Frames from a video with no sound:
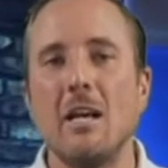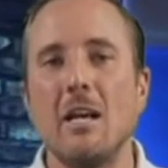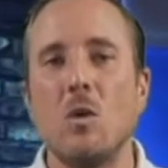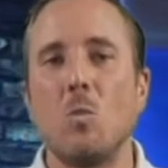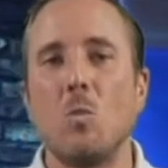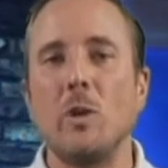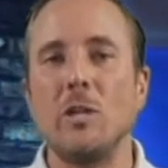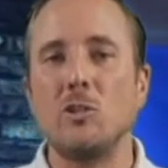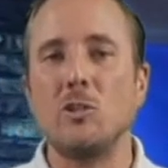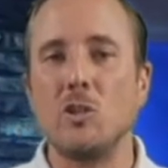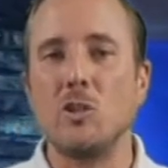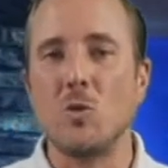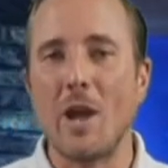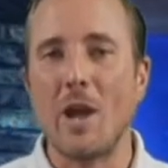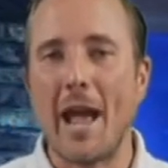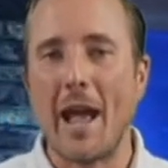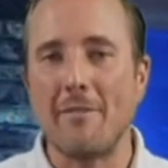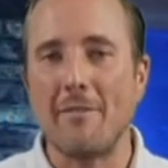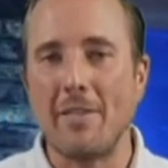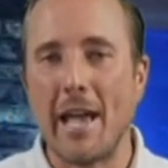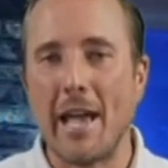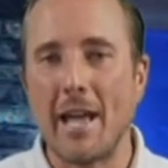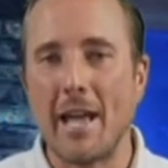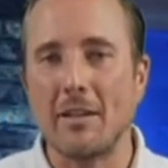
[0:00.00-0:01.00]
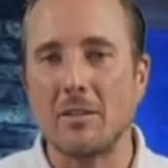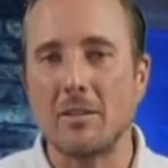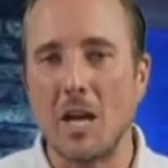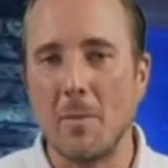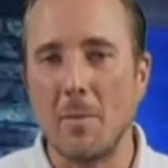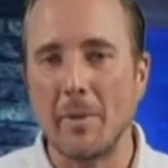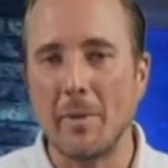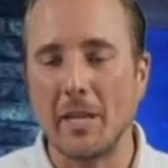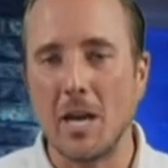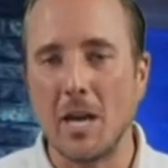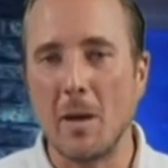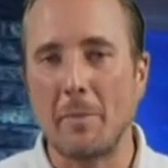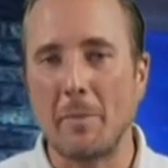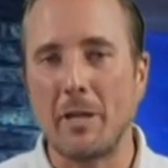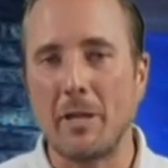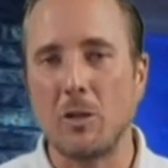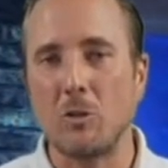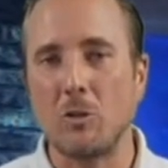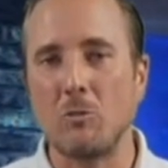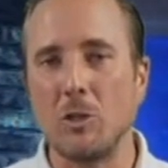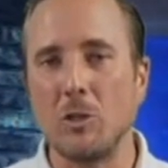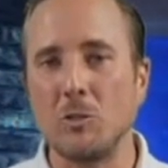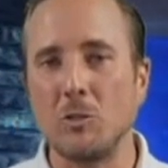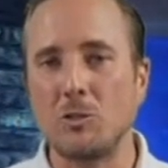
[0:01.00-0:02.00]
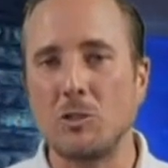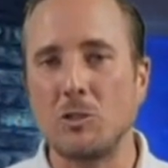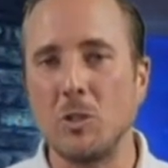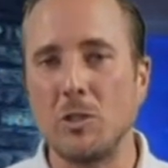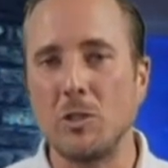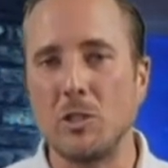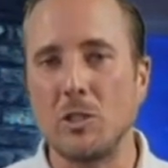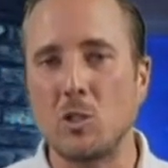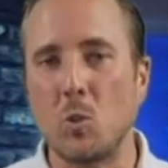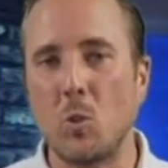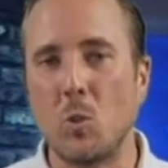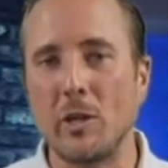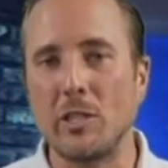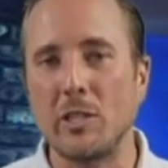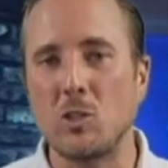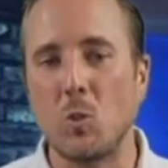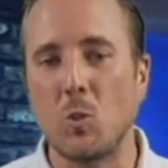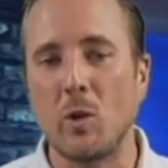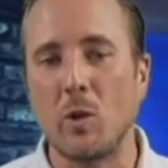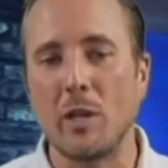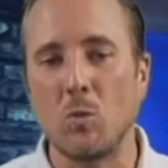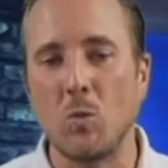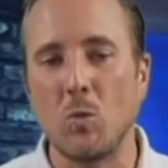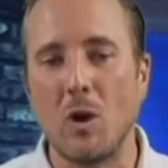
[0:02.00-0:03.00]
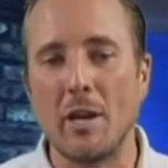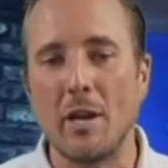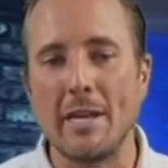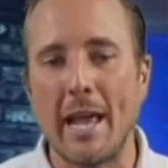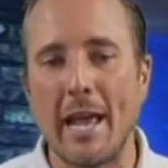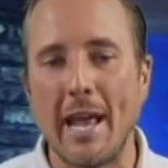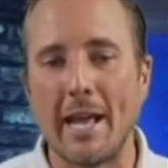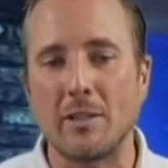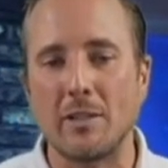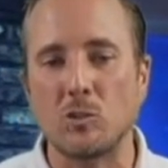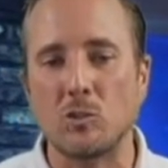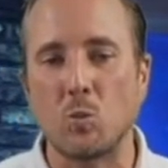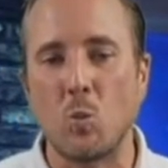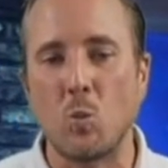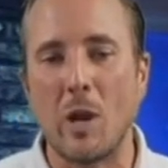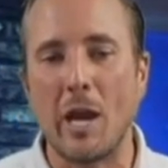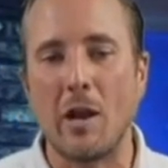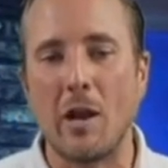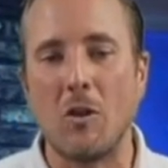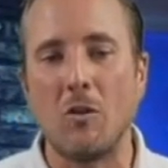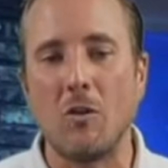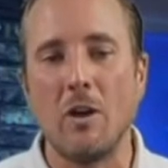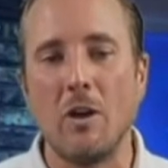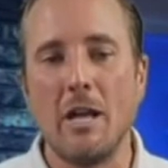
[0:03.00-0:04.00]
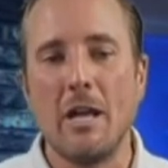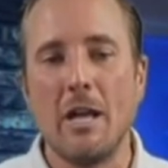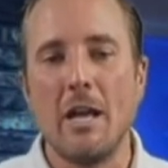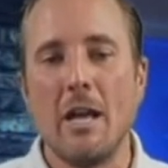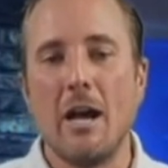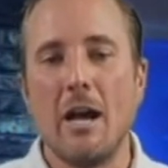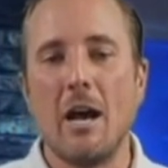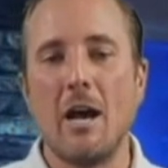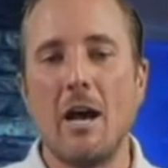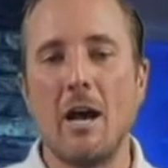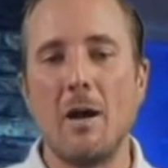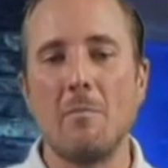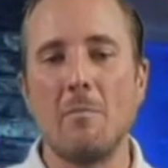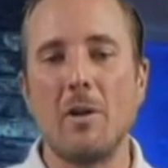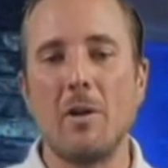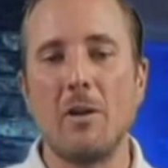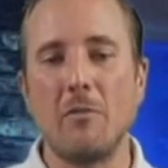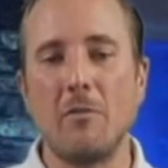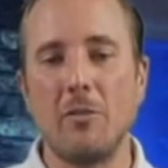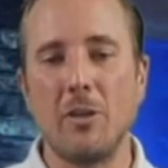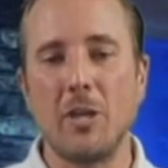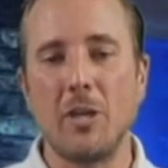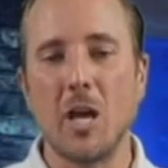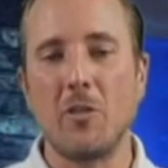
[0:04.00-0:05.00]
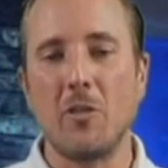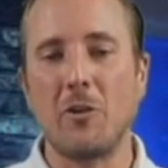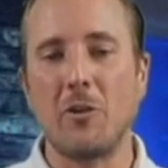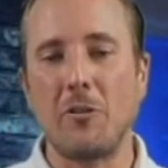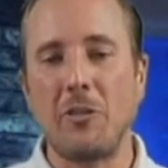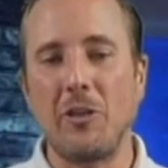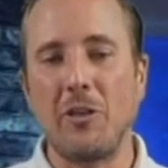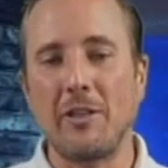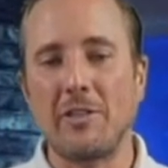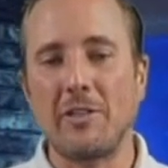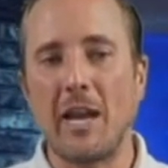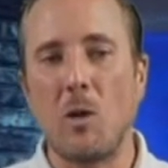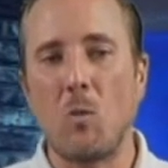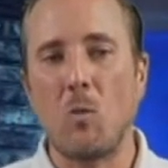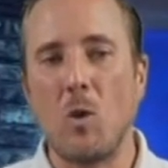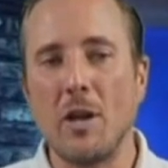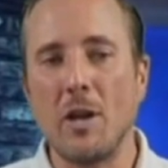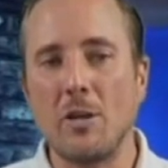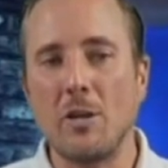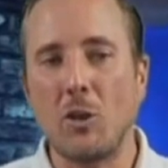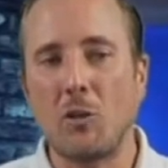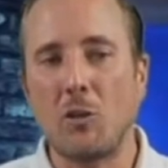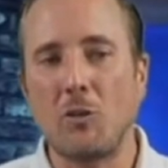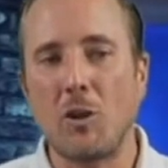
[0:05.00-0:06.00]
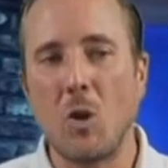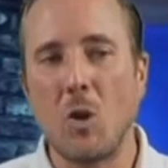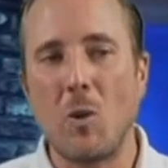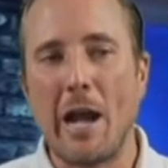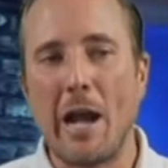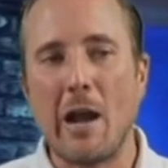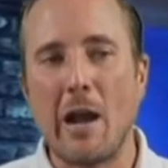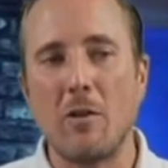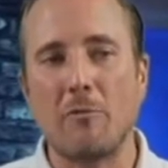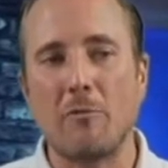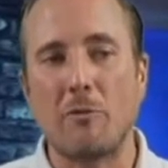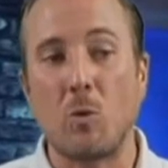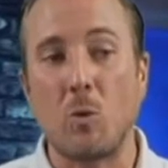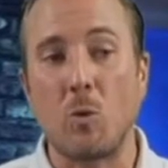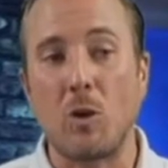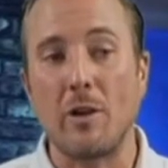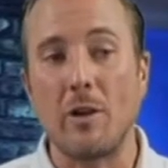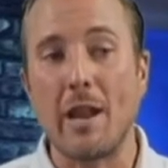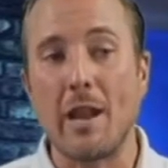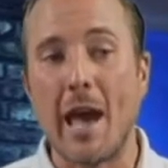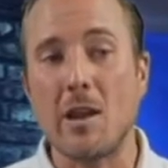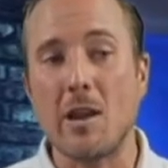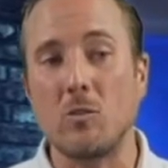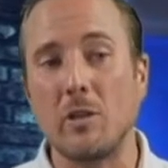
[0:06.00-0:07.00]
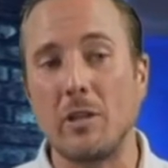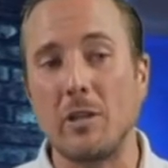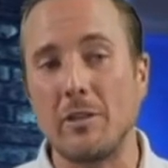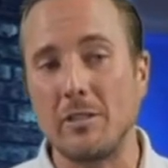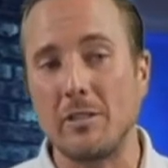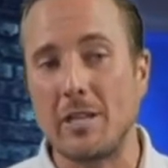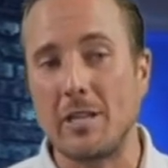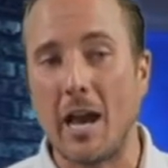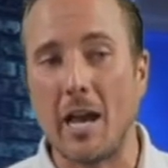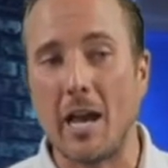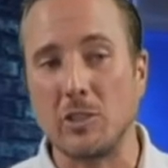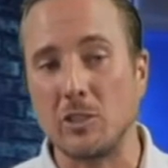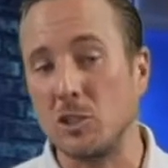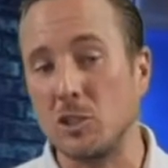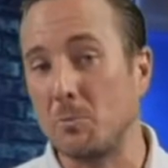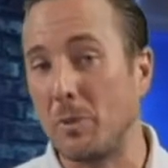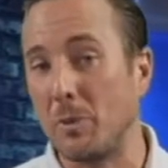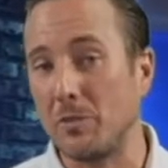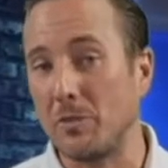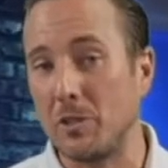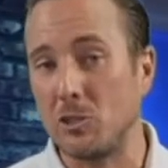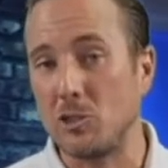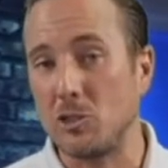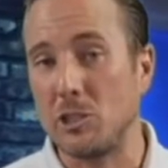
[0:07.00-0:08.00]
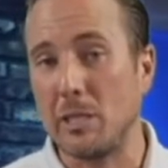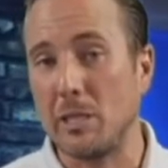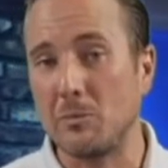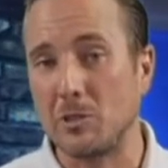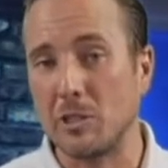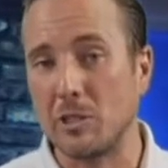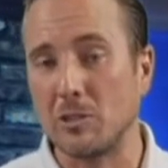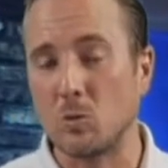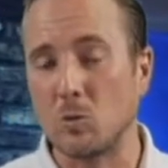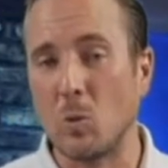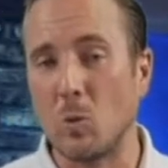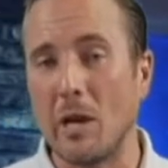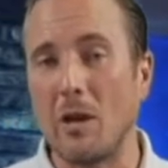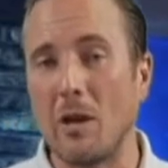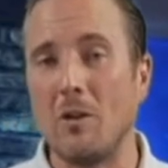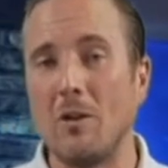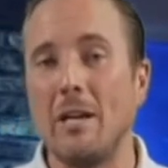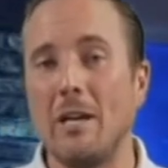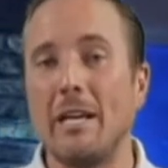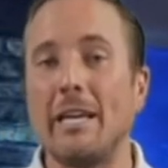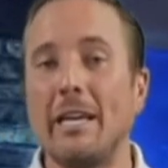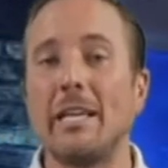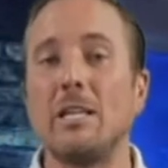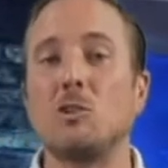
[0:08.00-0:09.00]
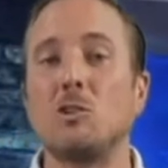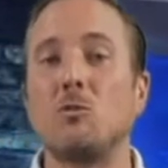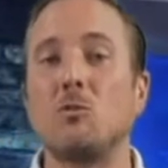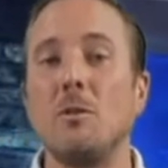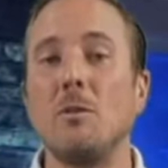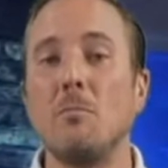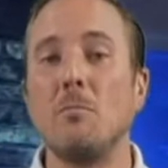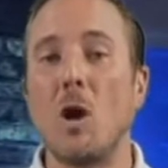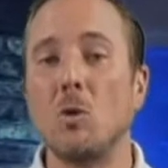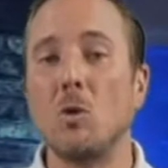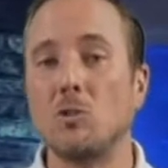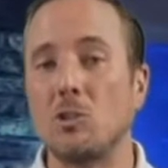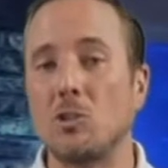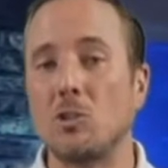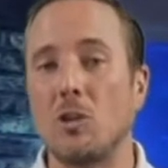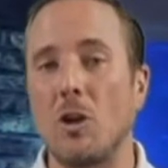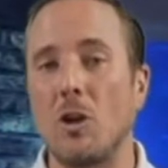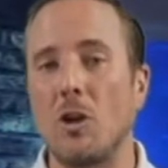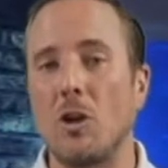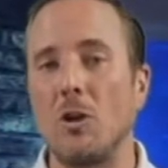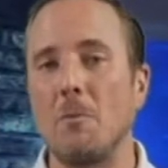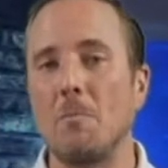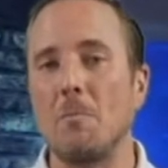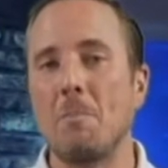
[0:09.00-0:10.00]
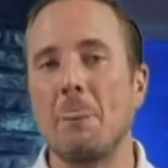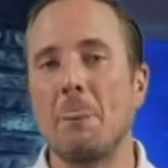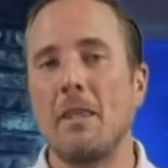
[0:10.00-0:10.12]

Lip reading: We do have that coming up here real soon in 2021 as well. The other thing that I wanted to throw out for not only the Dodges, but the Jeeps as well, is Remote Start.